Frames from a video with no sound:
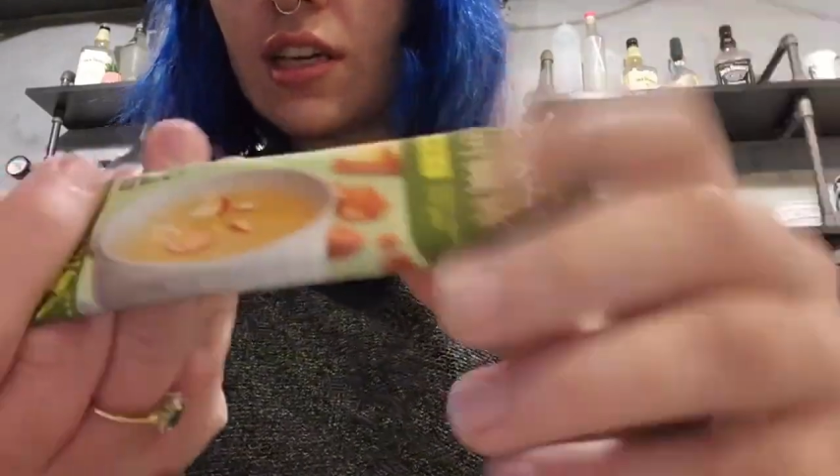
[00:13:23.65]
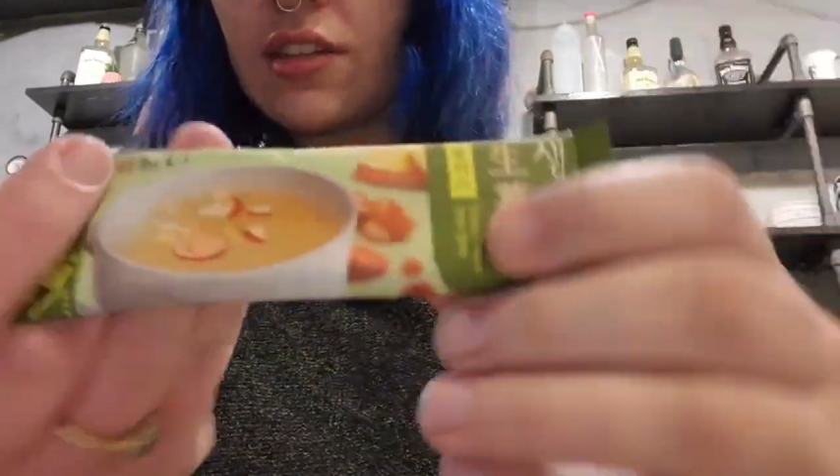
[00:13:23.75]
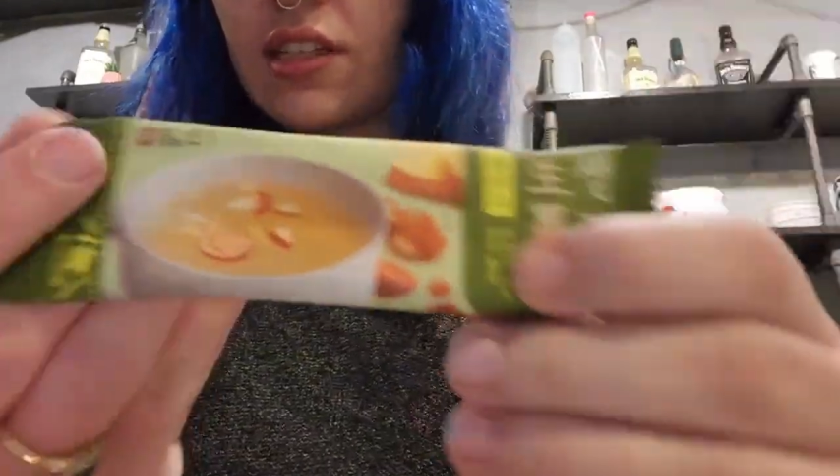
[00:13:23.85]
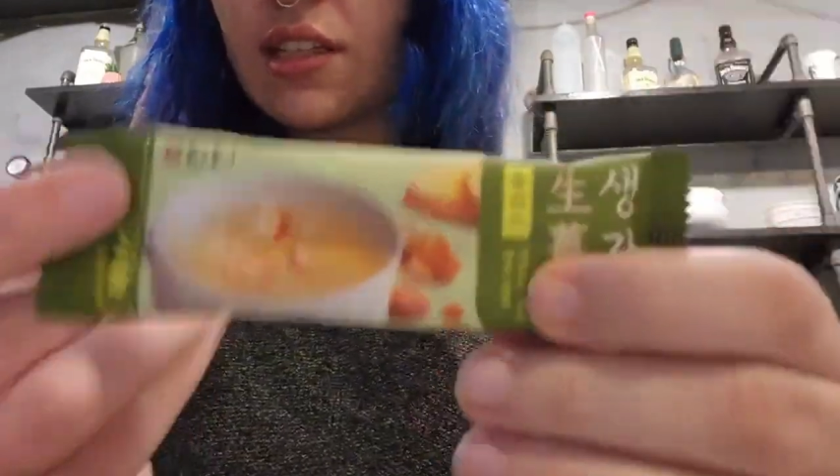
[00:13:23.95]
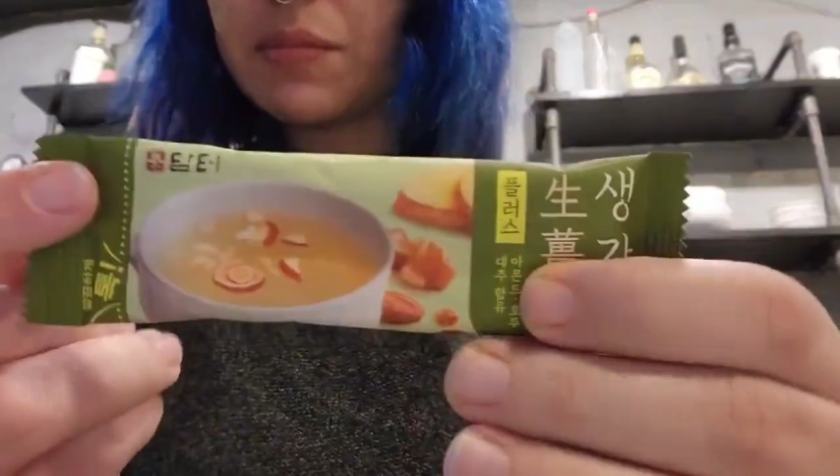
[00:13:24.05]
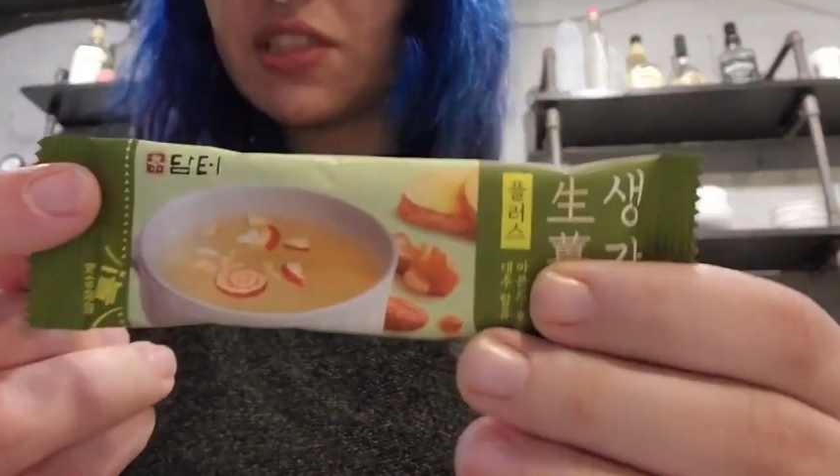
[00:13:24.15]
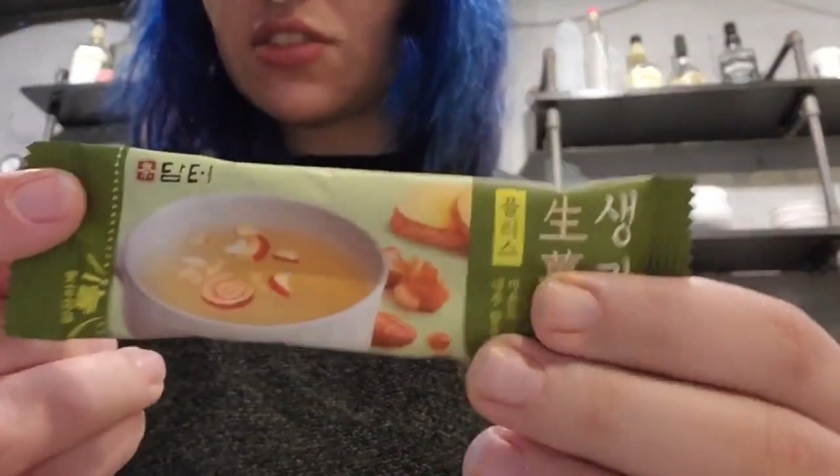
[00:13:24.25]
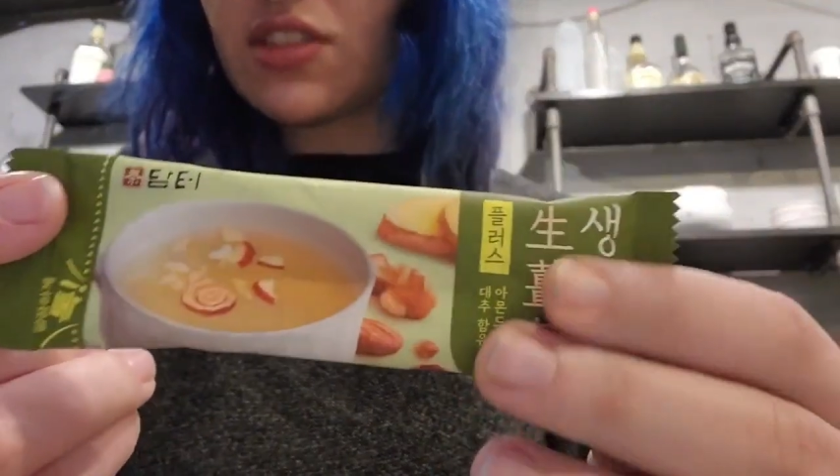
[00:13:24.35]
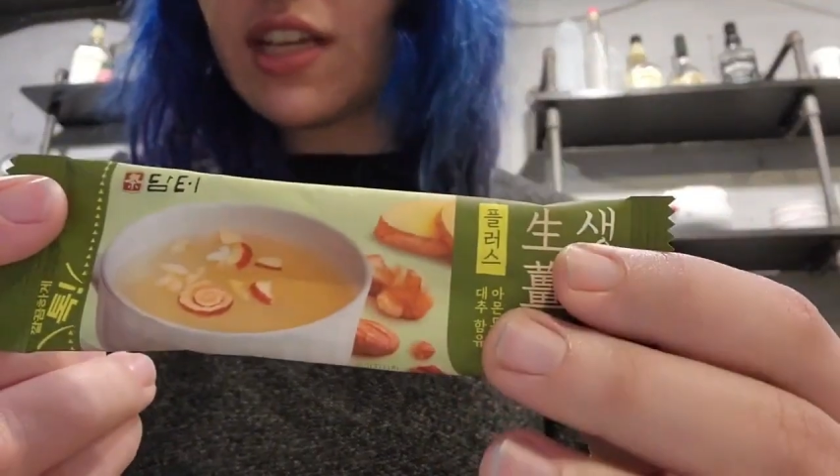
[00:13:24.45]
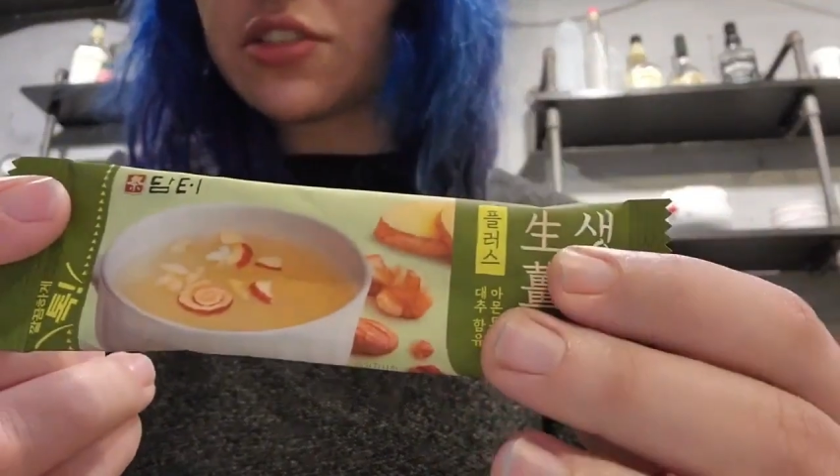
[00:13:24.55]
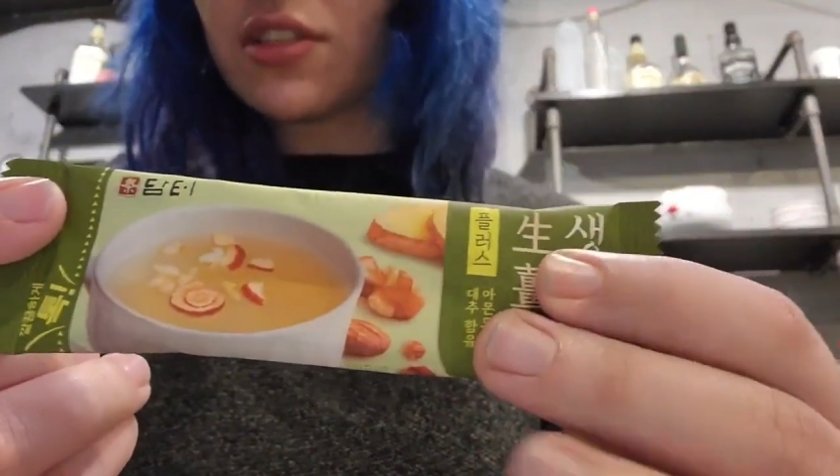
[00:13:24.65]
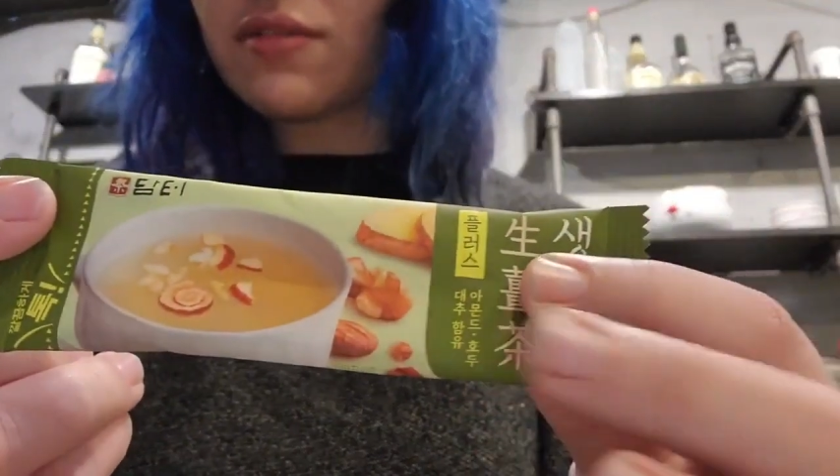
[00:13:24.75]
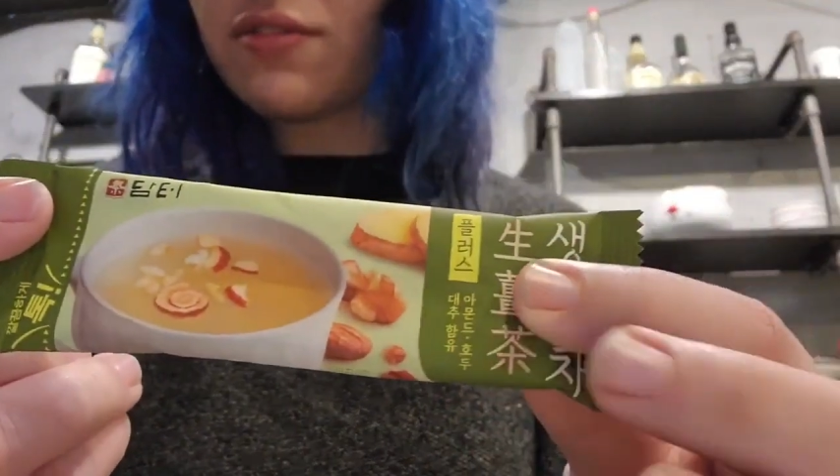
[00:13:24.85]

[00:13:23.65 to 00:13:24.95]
I think that means it's actually